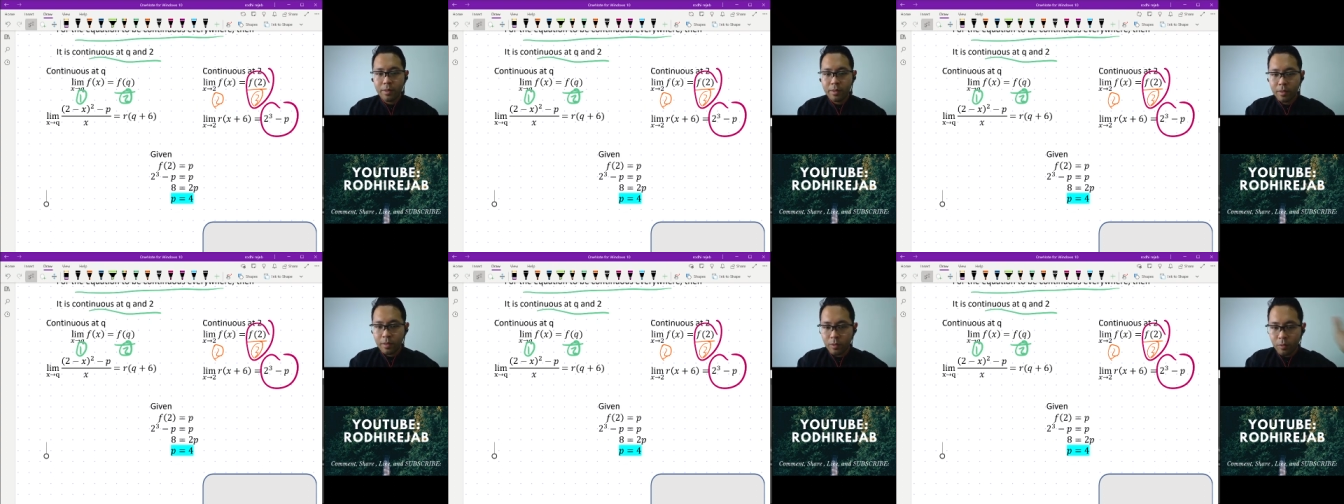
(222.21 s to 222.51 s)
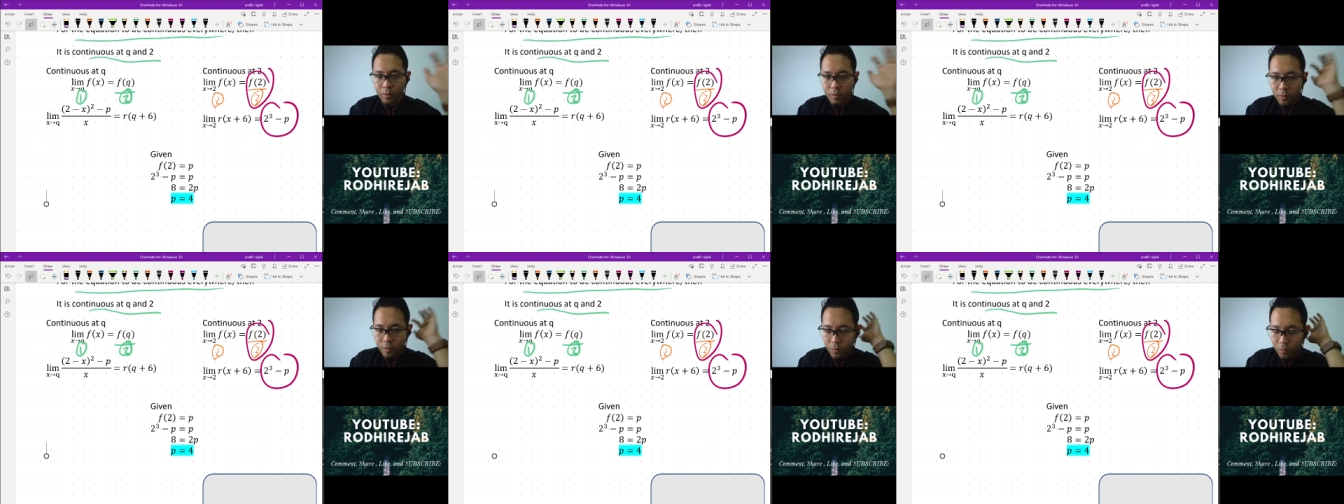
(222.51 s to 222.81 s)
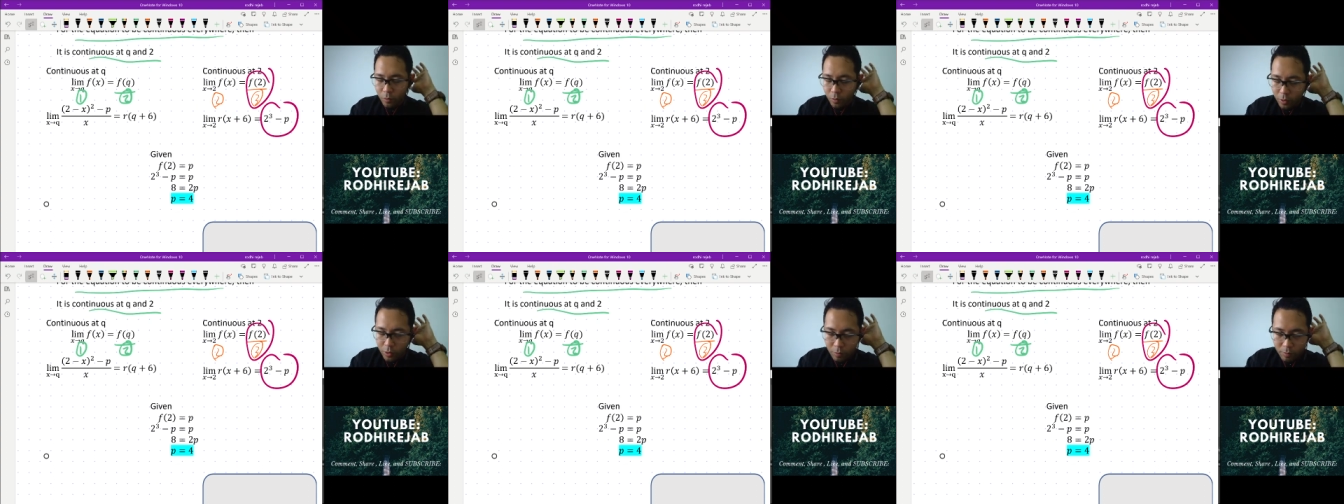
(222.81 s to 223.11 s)
equals
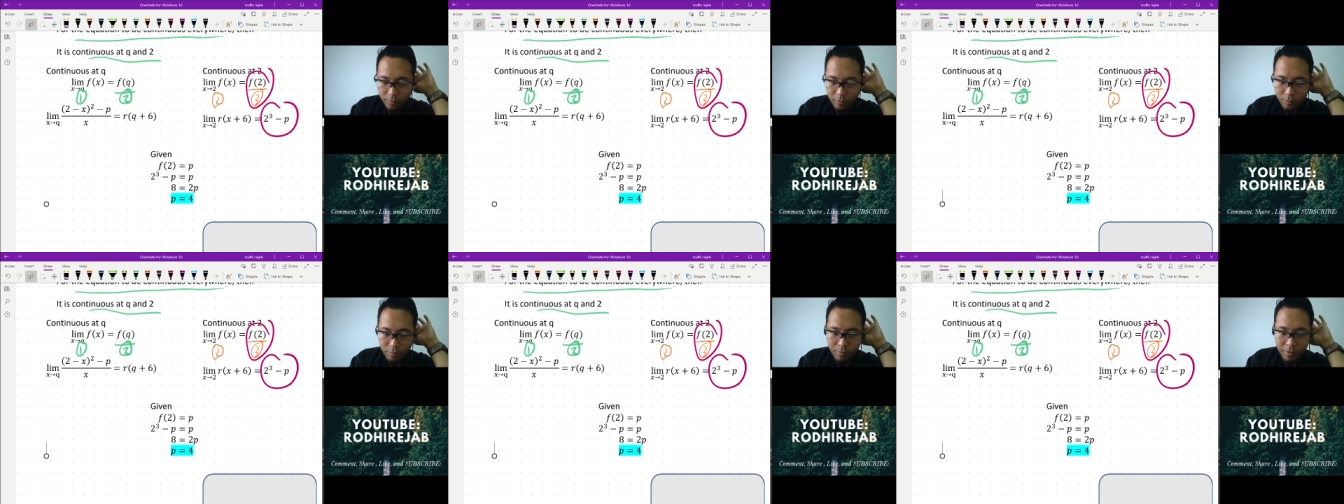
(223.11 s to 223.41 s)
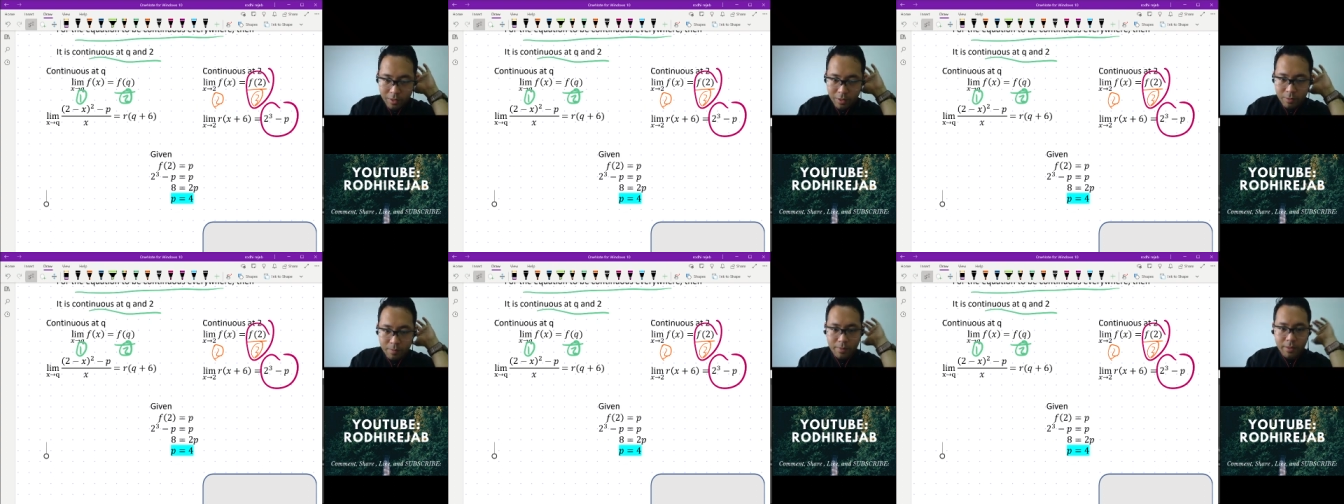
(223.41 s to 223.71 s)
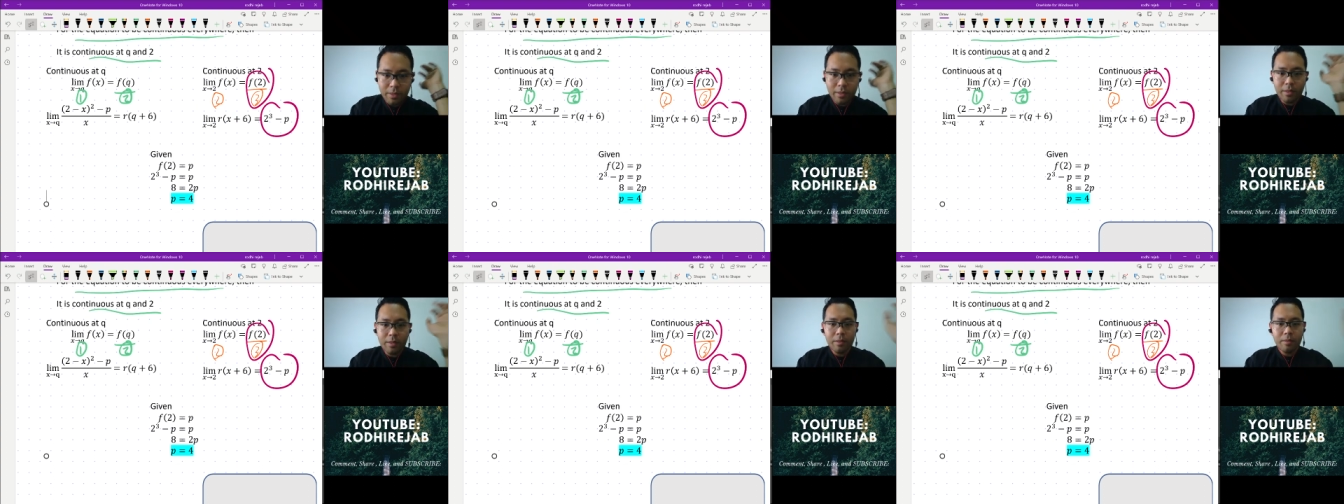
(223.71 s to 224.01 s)
2 cube minus
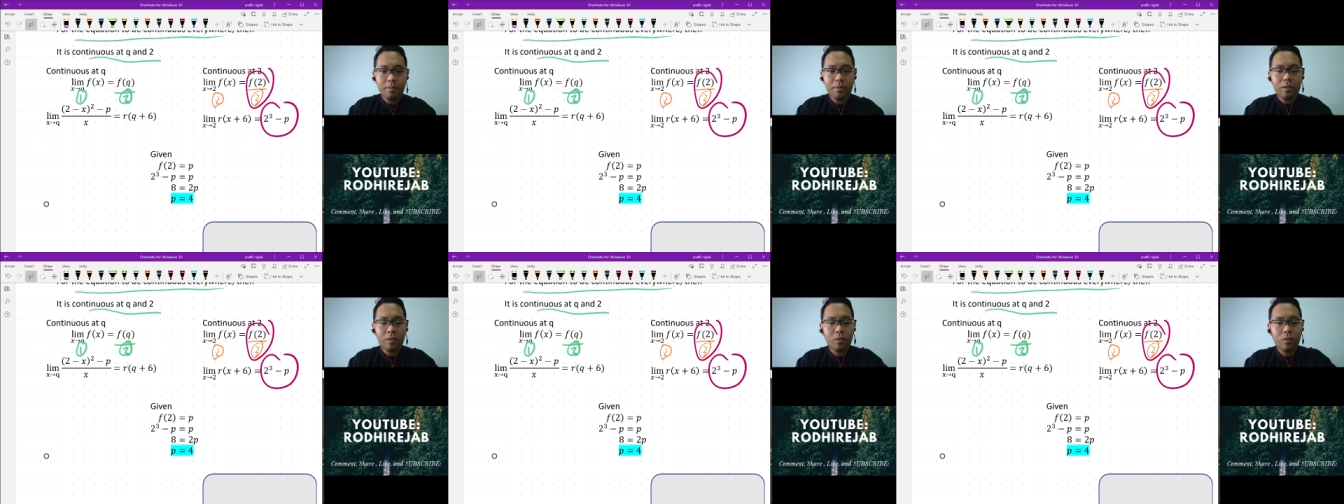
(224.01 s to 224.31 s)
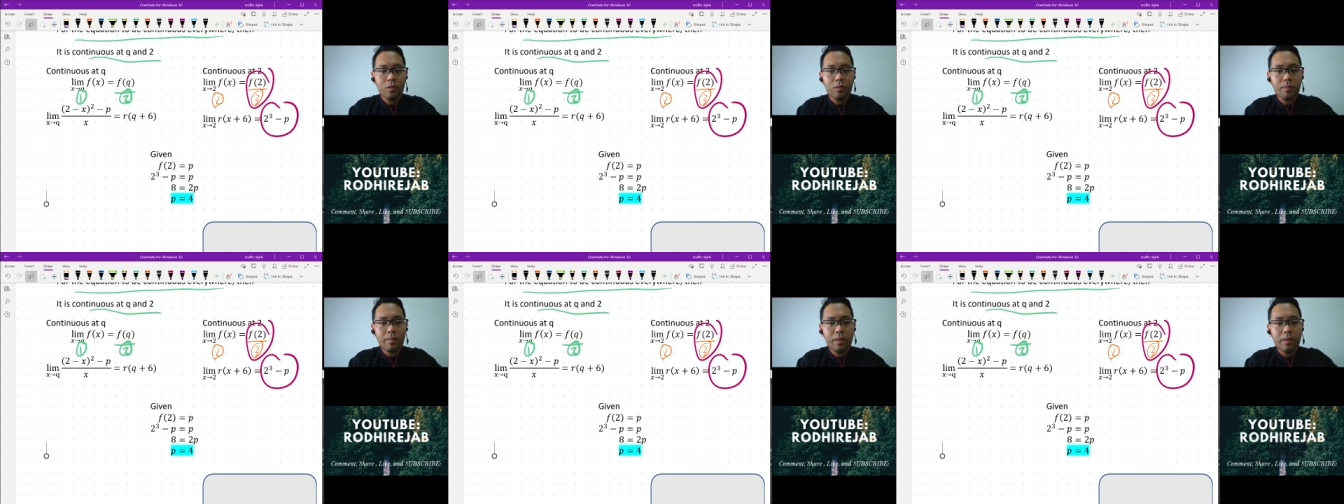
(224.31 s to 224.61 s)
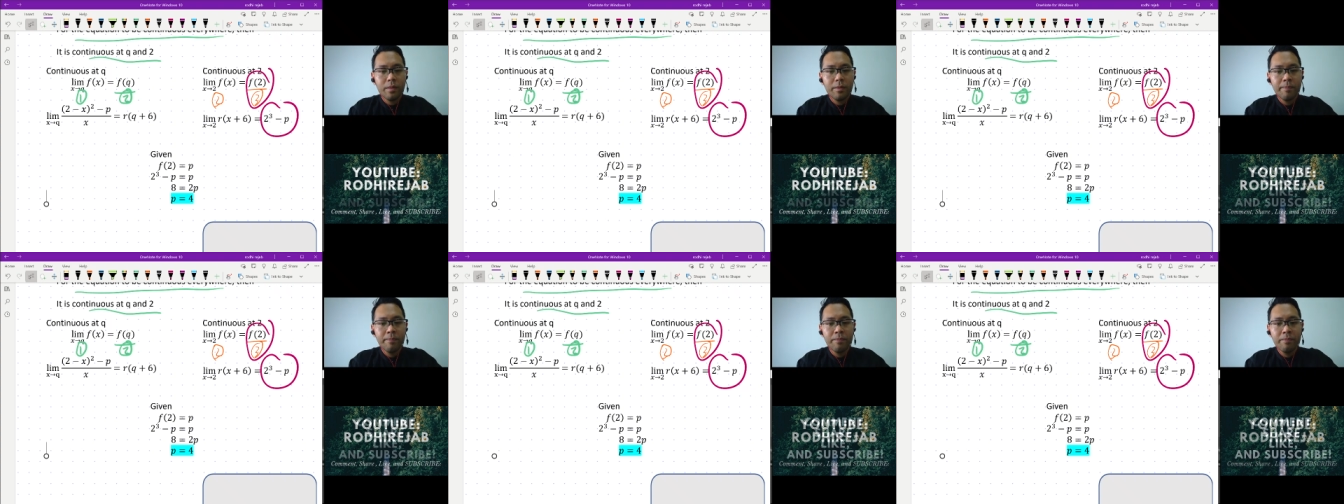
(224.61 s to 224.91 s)
P equals to
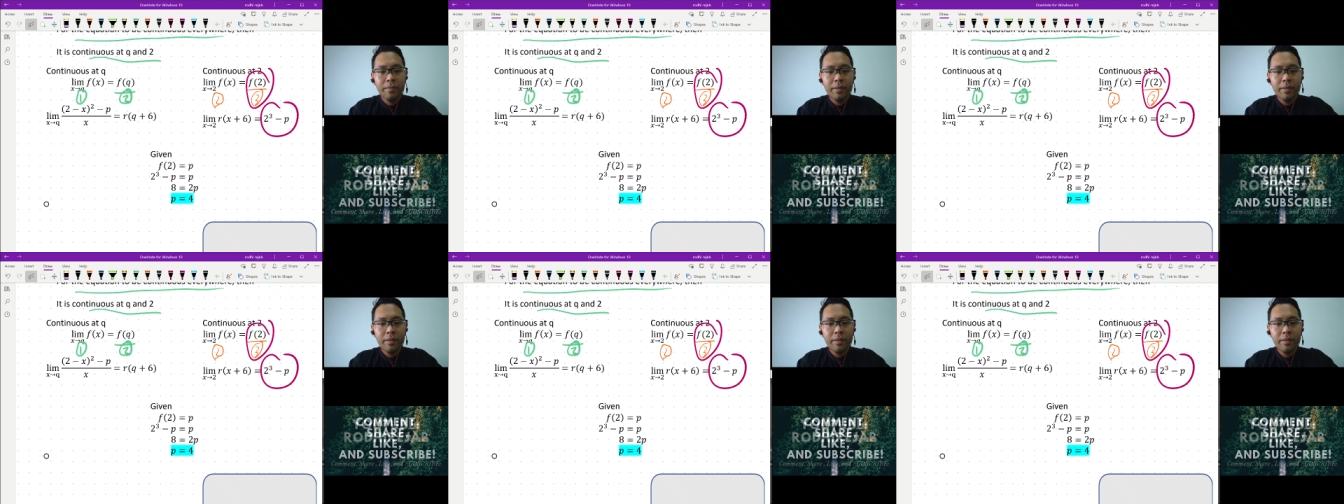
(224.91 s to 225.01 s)
P.